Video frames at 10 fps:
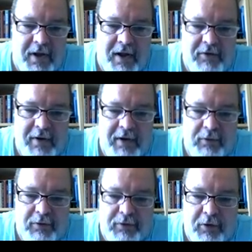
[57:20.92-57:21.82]

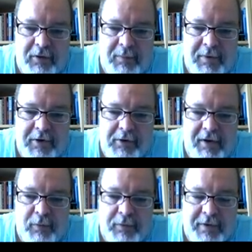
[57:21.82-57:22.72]
Chondrites are stony
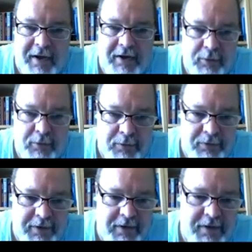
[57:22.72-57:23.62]
meteorites with
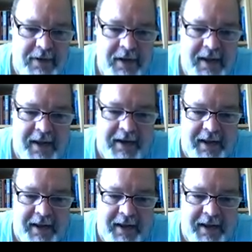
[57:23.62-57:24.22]
chondrules in it. And